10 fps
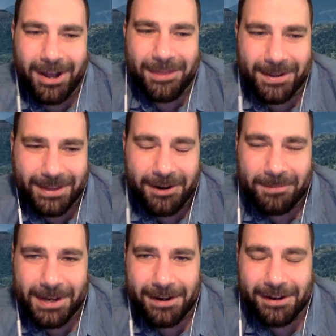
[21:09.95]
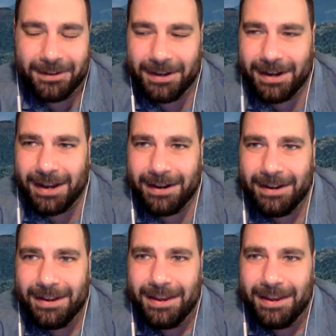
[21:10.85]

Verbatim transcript: Well, I think that'll be a good lead in.